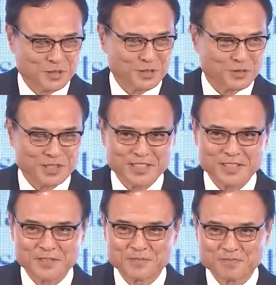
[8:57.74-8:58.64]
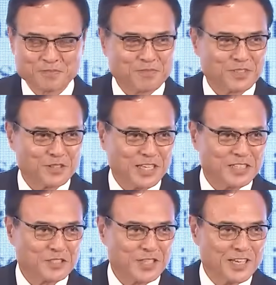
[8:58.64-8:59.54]
already
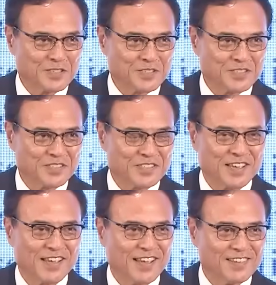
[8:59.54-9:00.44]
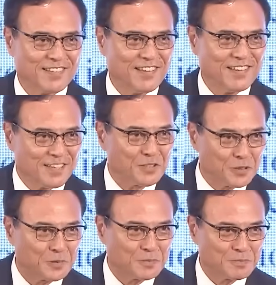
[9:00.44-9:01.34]
United States, and India
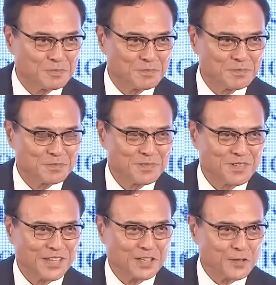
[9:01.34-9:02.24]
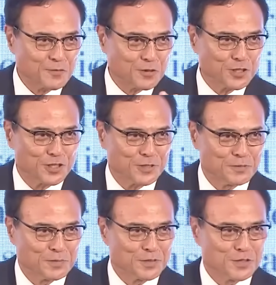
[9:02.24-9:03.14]
too. Thank you for your
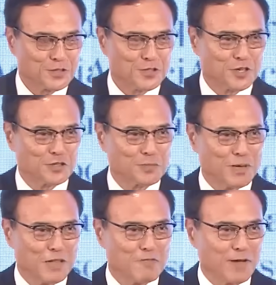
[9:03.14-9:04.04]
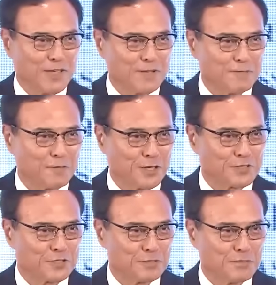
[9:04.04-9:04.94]
strong pathway for us
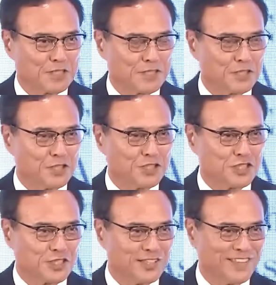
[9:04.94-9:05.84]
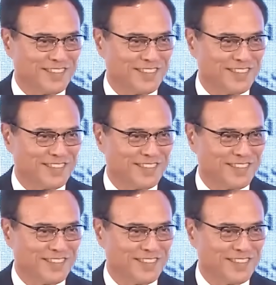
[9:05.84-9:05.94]
to make a decision.